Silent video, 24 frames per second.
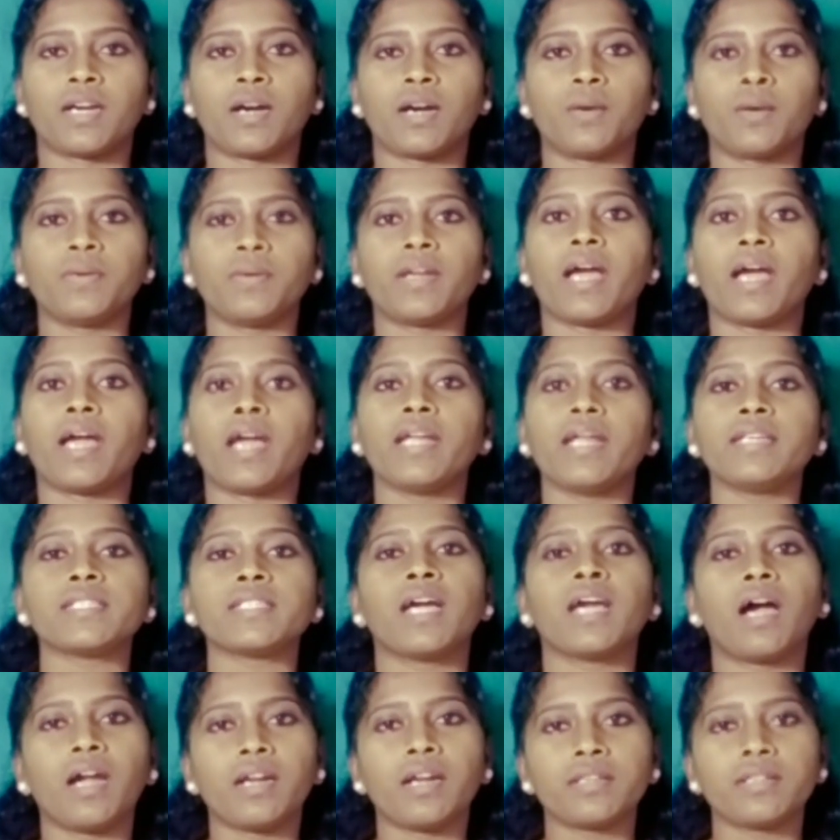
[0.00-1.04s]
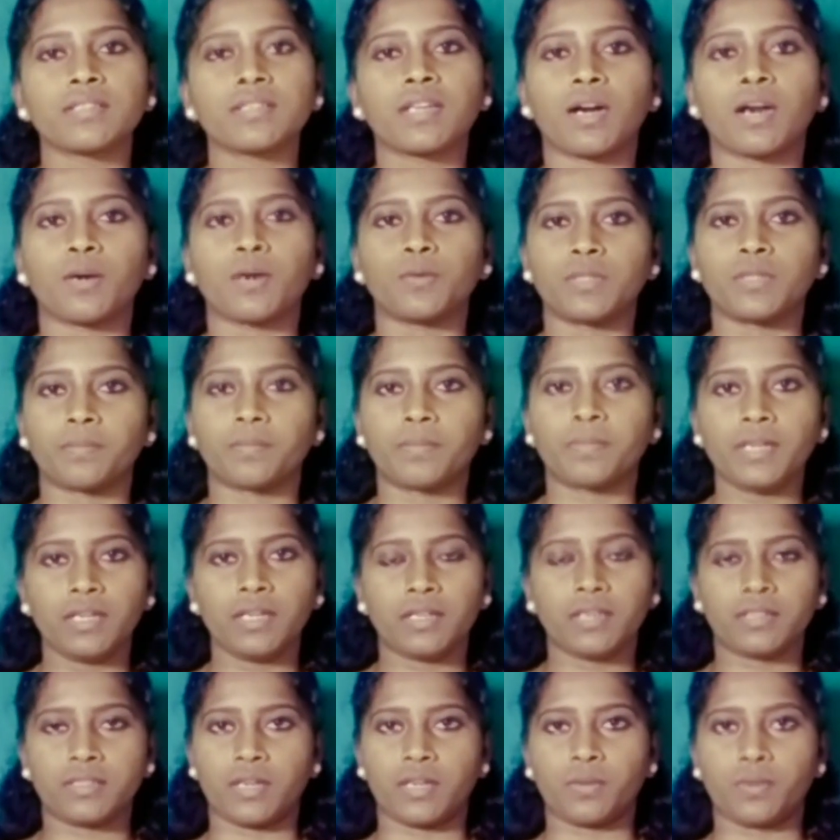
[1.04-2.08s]
noun and
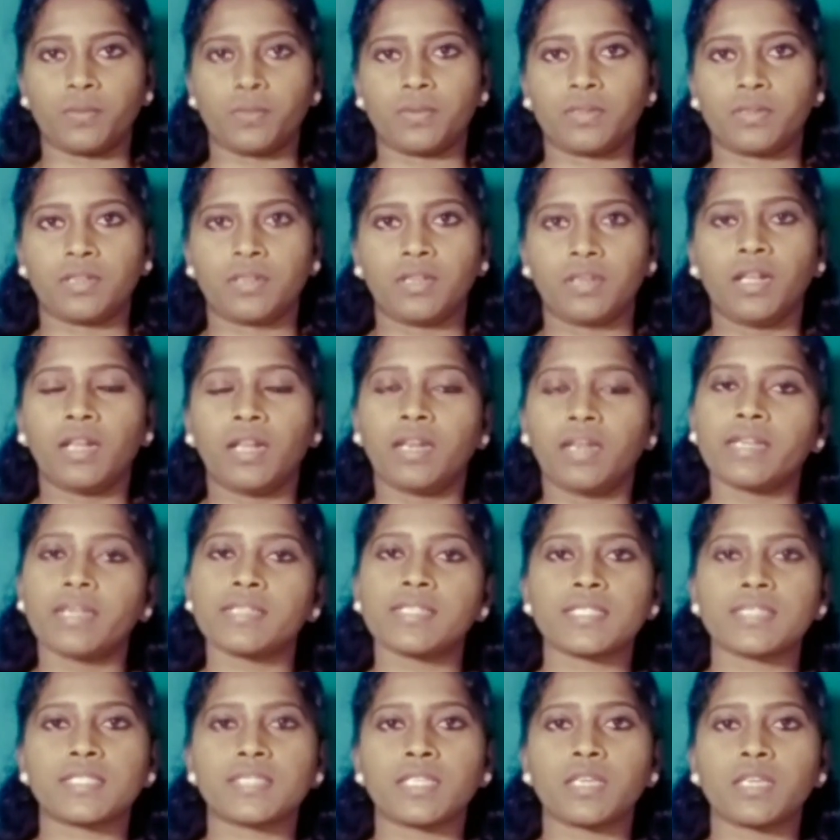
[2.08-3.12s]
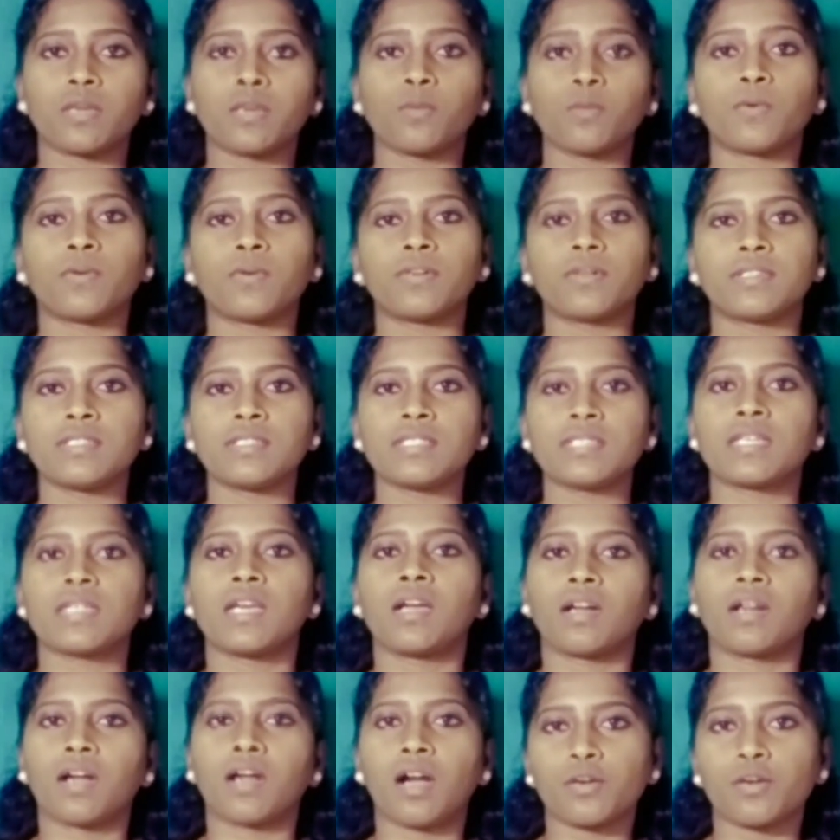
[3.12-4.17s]
uncountable noun. Let us see what
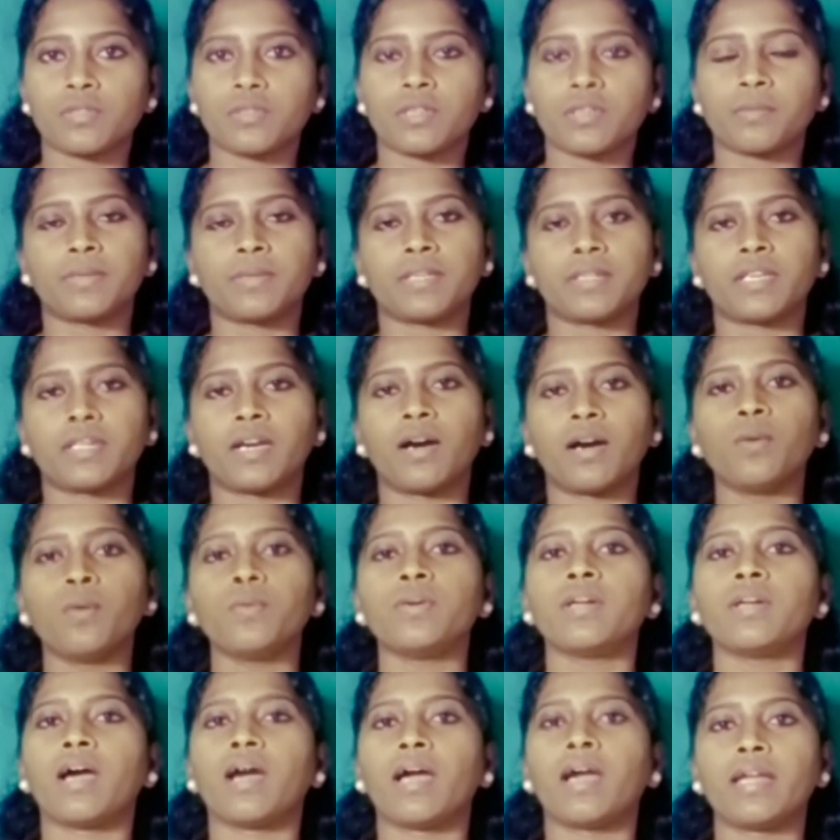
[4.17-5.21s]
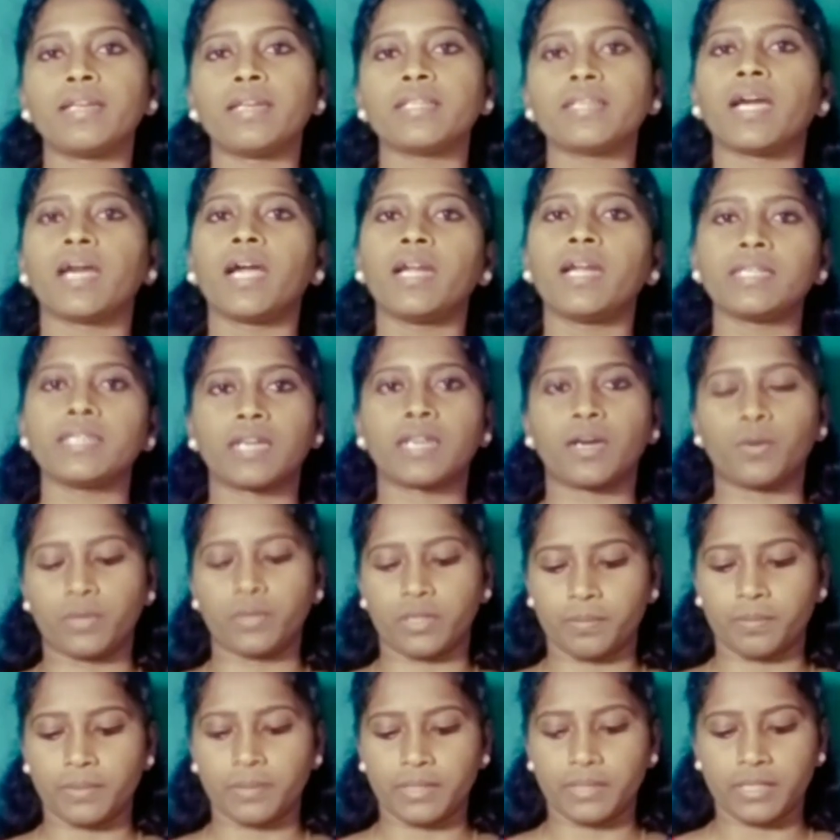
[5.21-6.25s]
is countable noun and
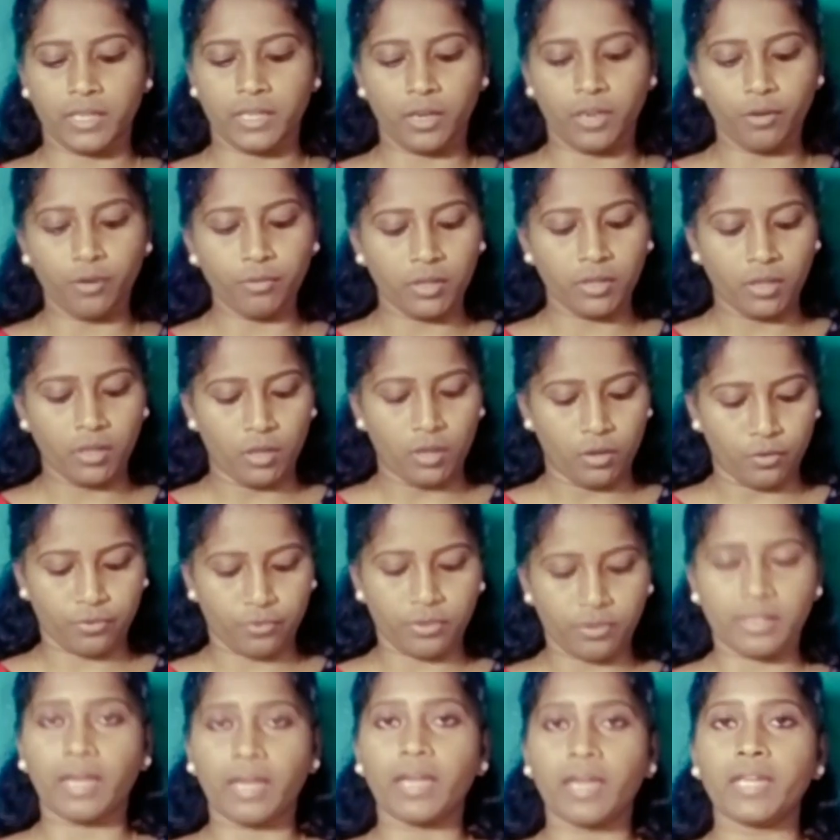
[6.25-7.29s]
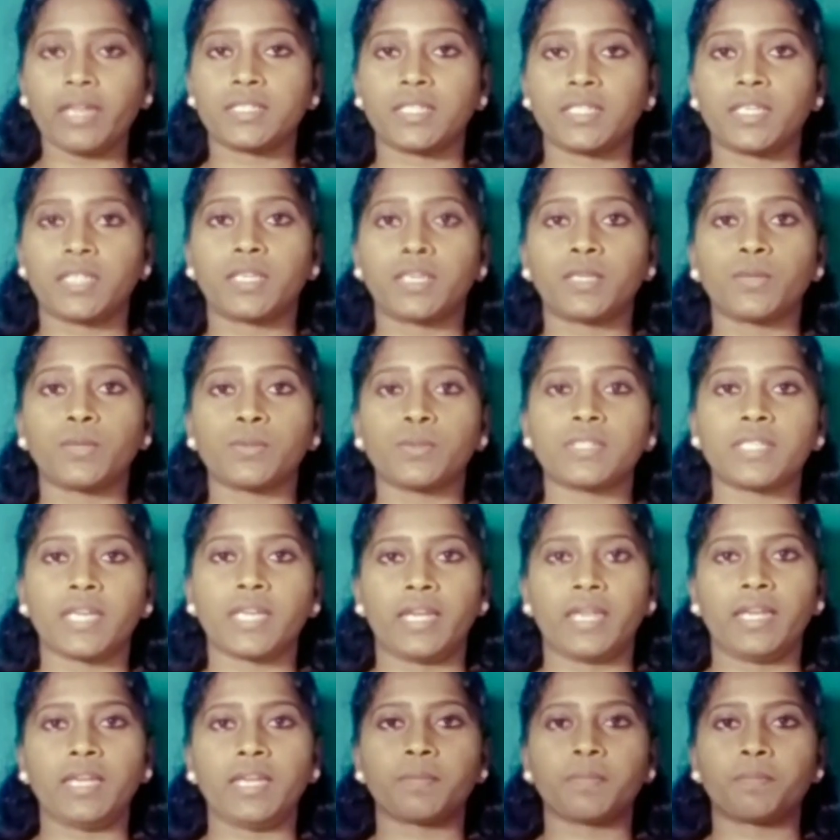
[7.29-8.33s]
uncountable noun. For that, you
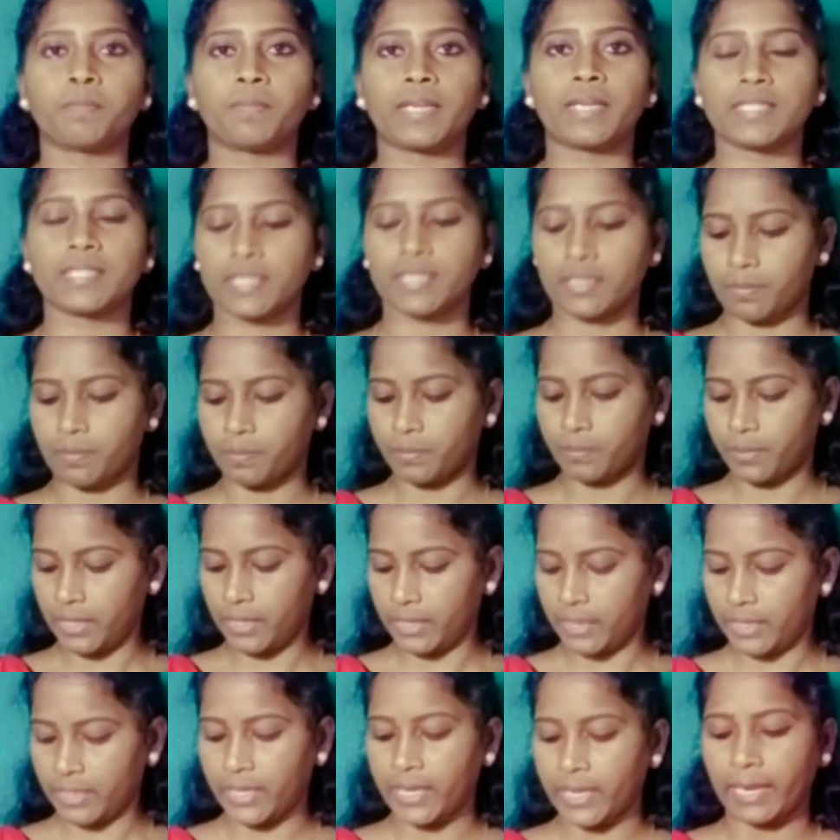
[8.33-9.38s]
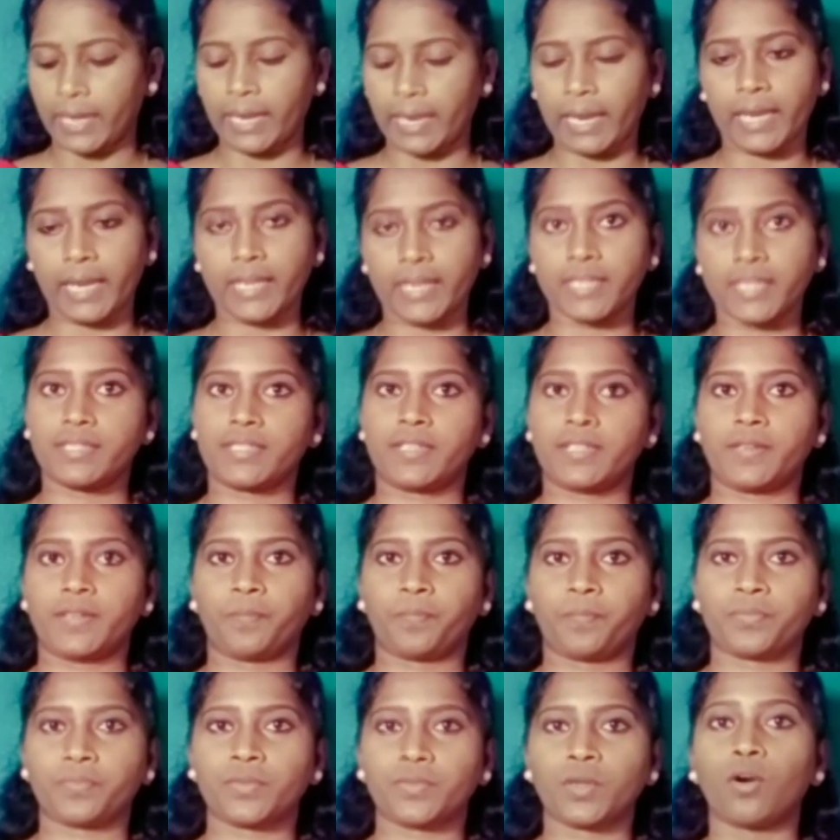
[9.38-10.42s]
take page number
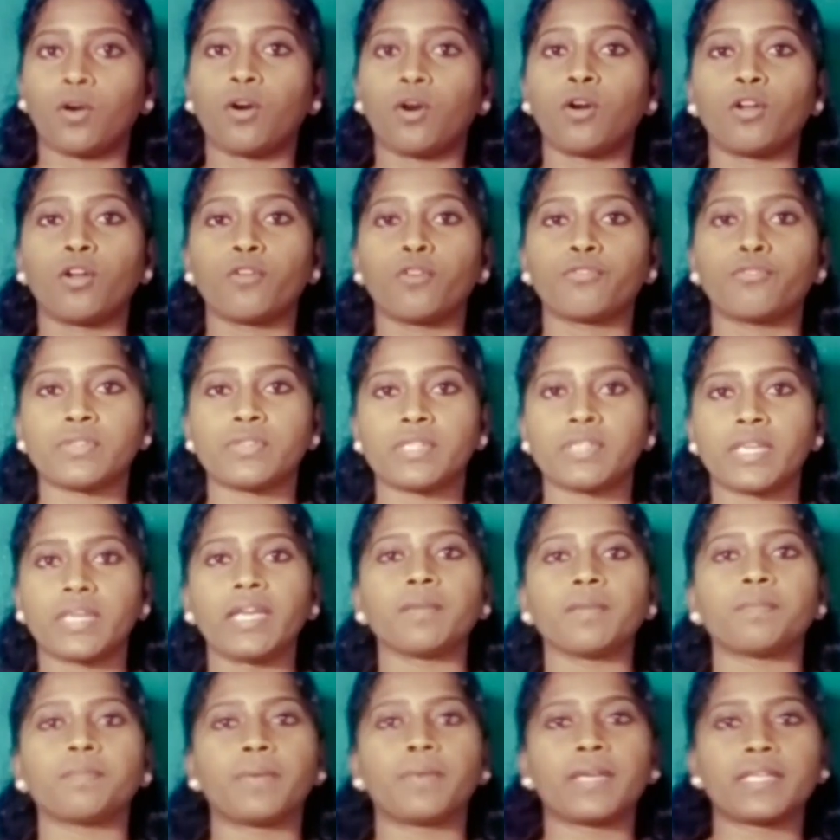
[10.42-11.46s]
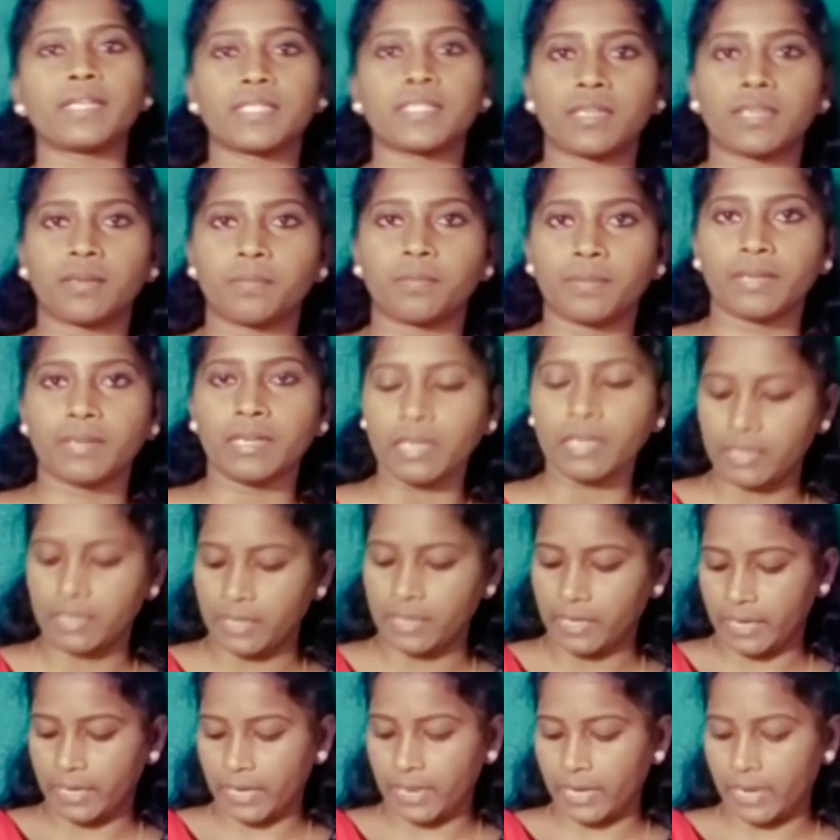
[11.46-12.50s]
8. All of you take page
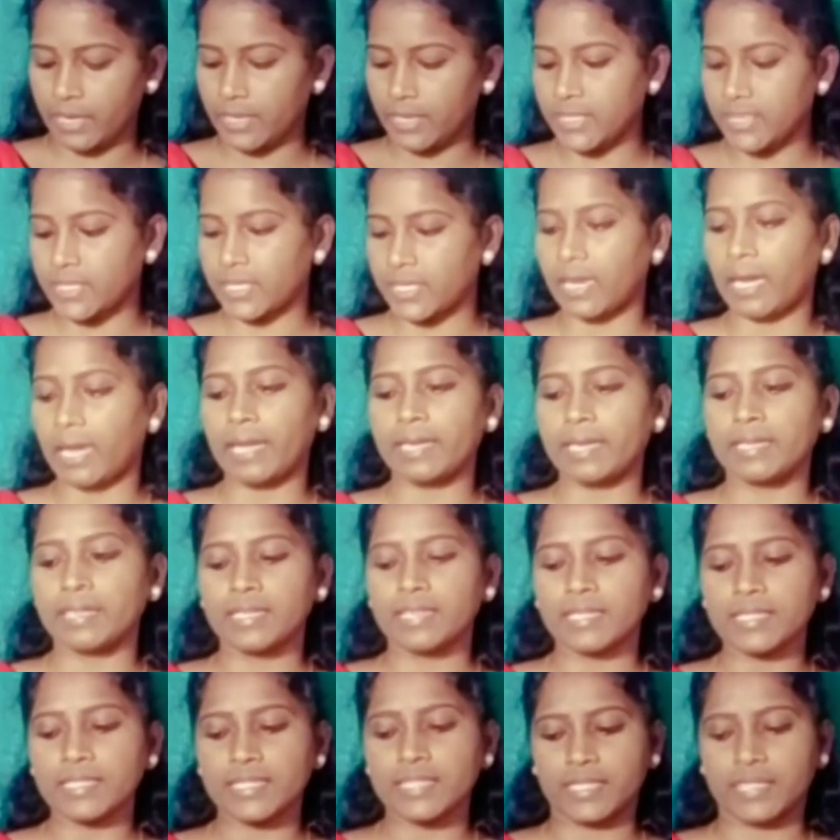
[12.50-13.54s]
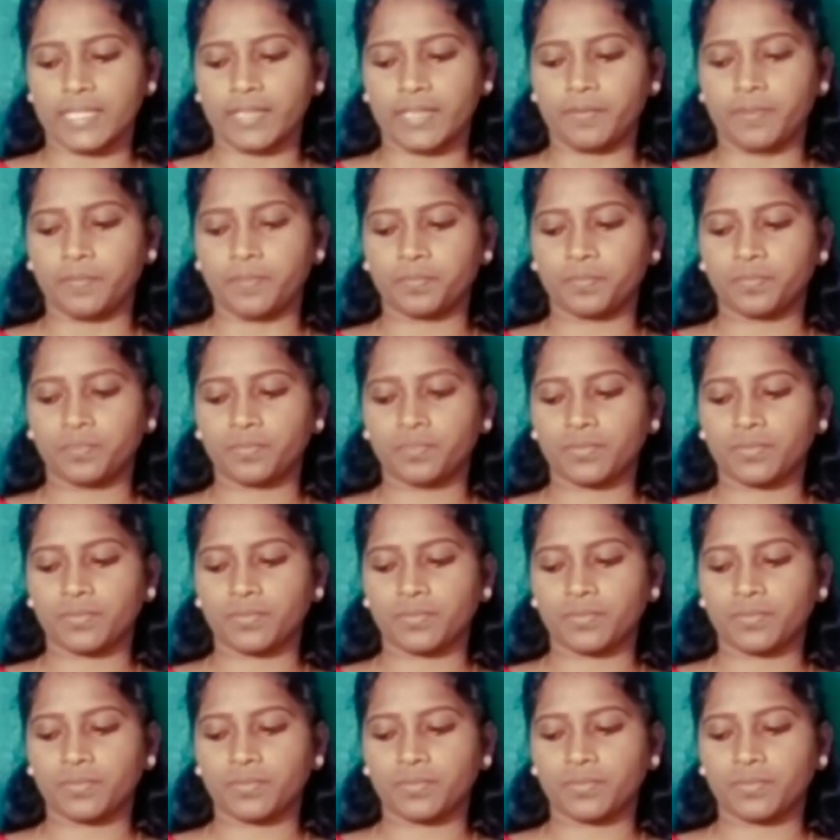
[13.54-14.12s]
number 8 and listen.